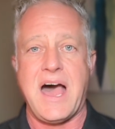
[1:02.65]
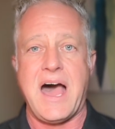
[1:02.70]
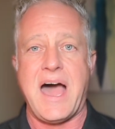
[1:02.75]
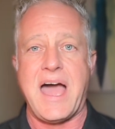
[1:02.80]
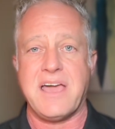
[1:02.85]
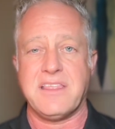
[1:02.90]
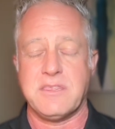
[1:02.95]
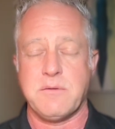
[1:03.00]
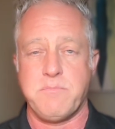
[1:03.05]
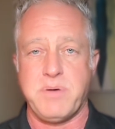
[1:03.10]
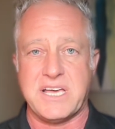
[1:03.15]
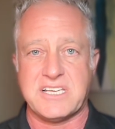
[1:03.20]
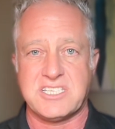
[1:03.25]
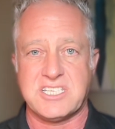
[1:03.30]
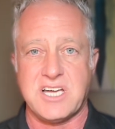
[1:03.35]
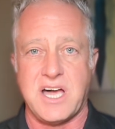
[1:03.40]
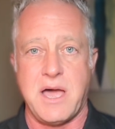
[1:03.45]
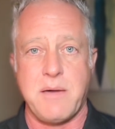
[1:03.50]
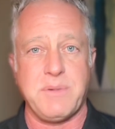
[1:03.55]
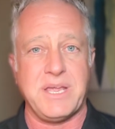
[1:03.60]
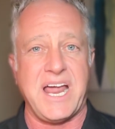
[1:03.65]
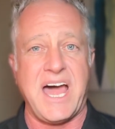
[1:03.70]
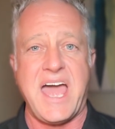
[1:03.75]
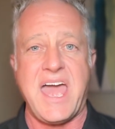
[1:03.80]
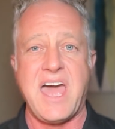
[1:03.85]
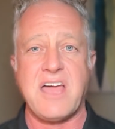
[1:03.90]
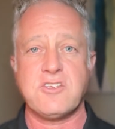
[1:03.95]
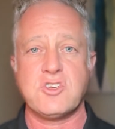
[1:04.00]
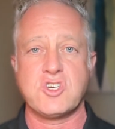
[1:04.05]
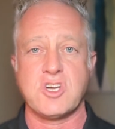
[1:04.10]
I had the best time and I
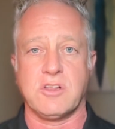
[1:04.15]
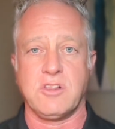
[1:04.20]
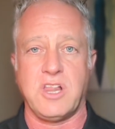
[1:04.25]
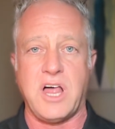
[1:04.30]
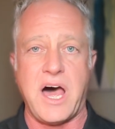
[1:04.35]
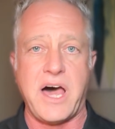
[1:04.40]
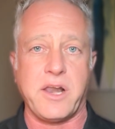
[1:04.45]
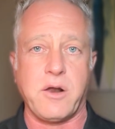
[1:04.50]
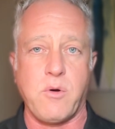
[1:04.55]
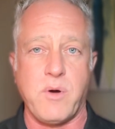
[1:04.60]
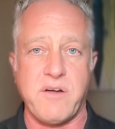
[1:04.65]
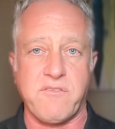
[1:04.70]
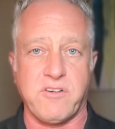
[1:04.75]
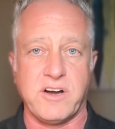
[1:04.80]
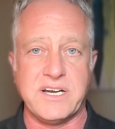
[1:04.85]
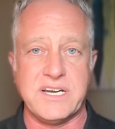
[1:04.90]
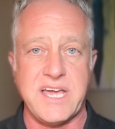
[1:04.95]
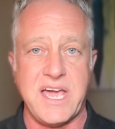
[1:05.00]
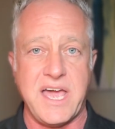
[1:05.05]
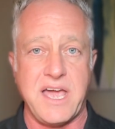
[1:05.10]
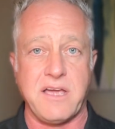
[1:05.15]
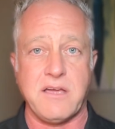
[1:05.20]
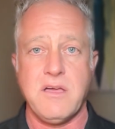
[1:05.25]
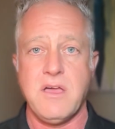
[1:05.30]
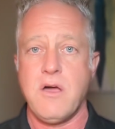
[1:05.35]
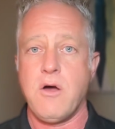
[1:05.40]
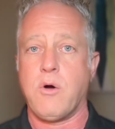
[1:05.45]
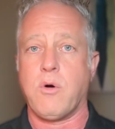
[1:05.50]
had gelato every day,